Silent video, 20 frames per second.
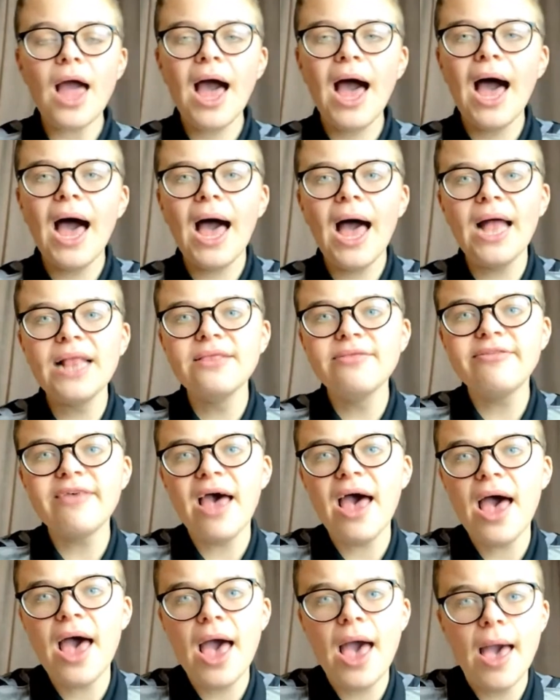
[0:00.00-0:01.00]

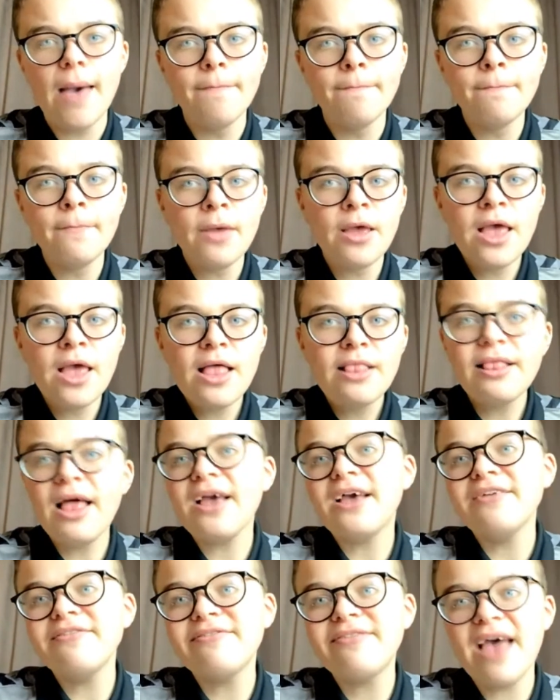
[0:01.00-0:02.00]
And
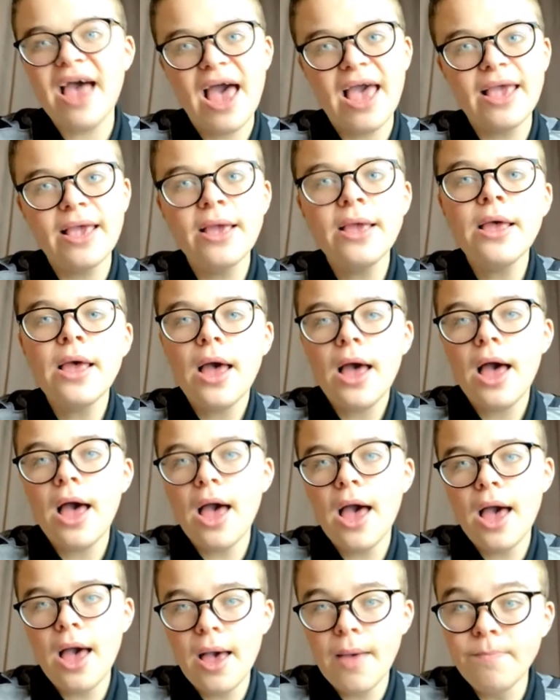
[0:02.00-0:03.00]
like I say,
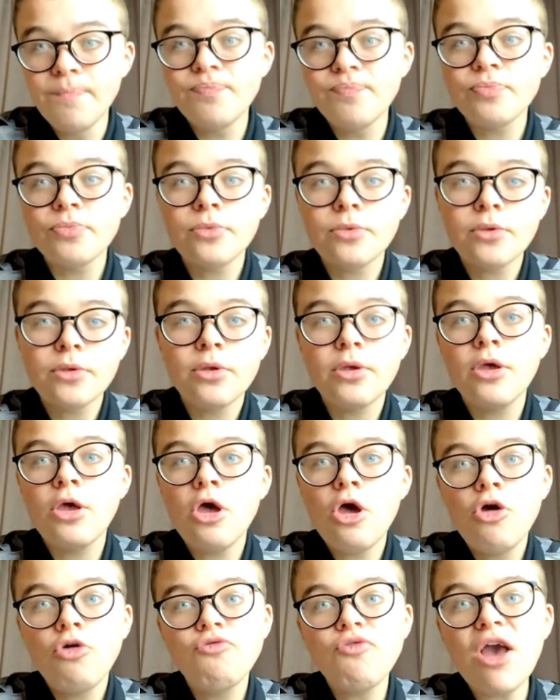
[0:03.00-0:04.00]

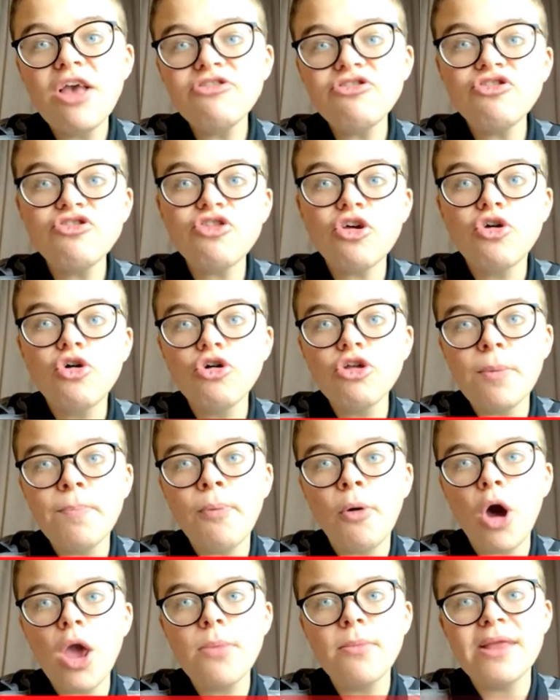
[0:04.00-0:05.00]
Grayson is a good
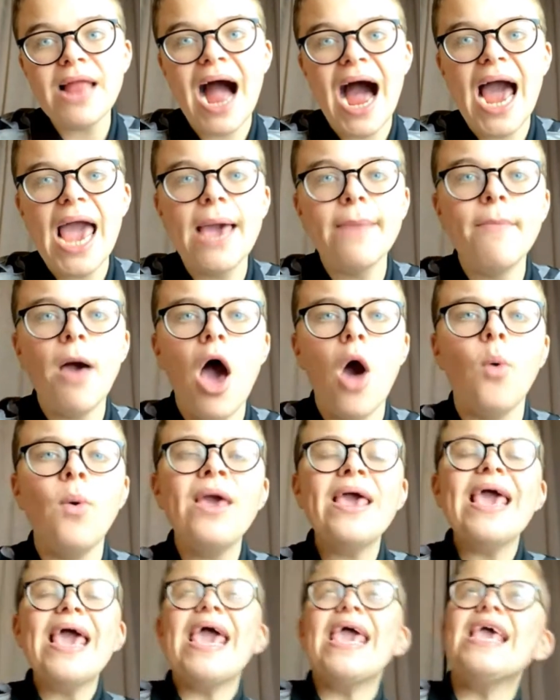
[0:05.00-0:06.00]
appointment, IMO.
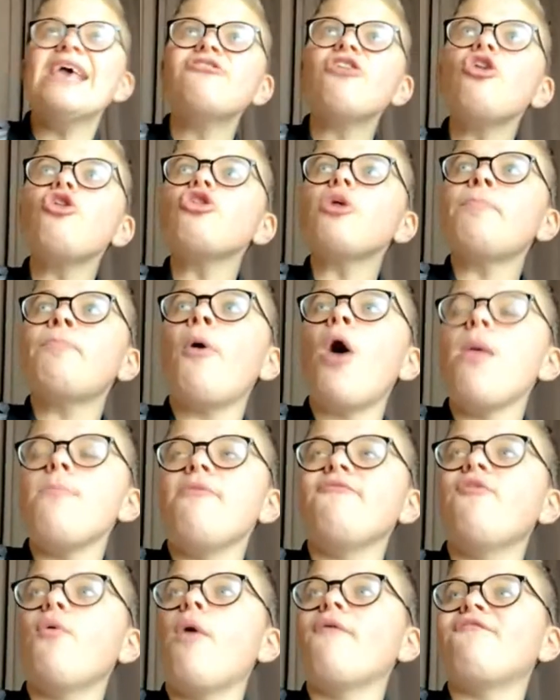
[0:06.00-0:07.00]
He's a good
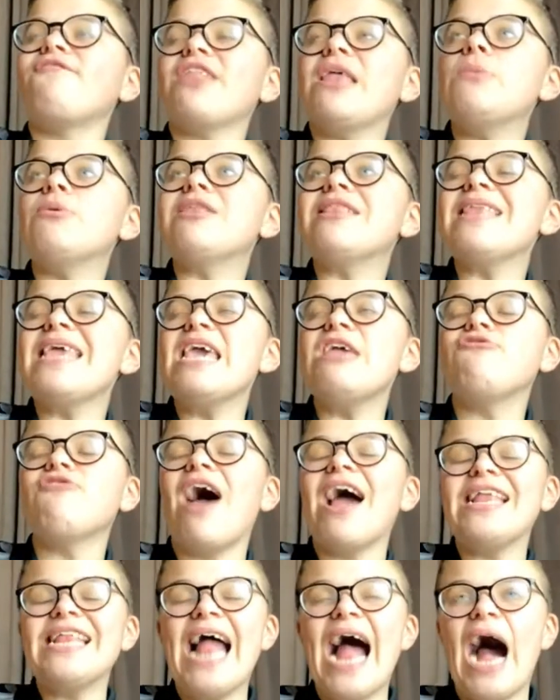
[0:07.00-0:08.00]
appointment for what Fleetwood need
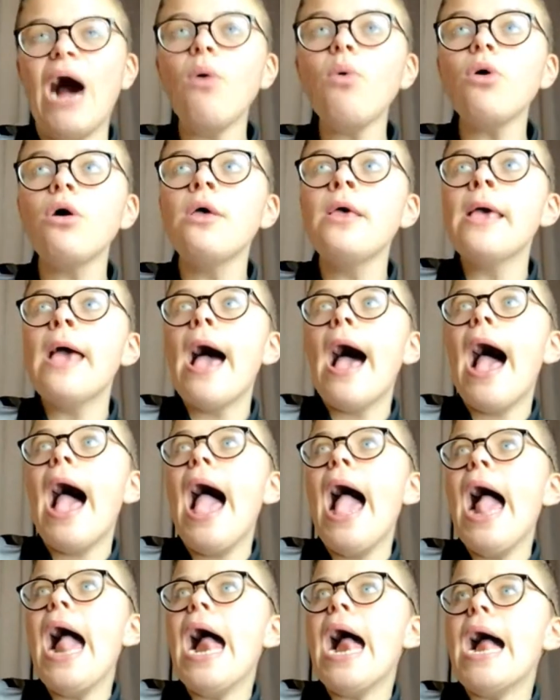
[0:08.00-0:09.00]
right now.
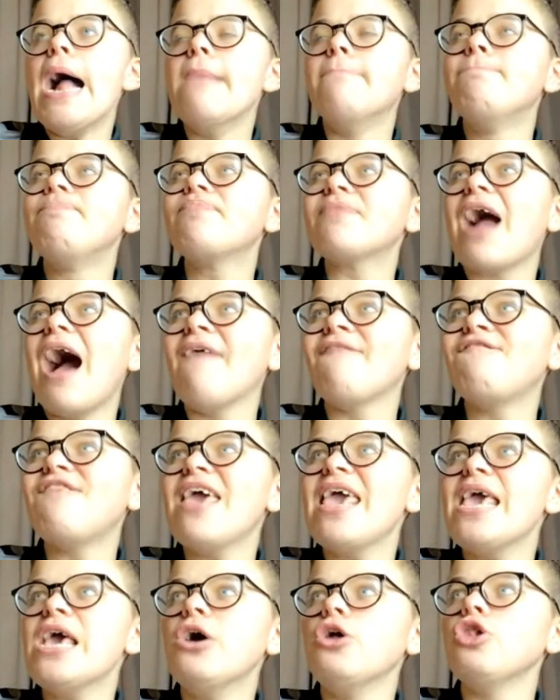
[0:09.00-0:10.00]
I
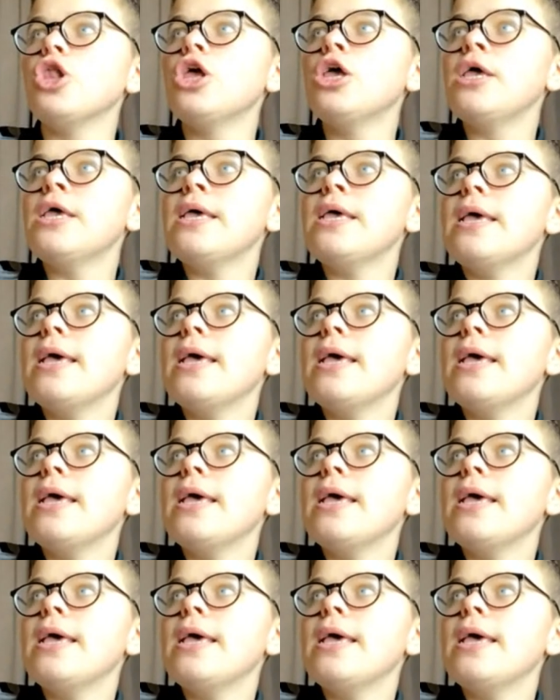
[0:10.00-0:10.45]
feel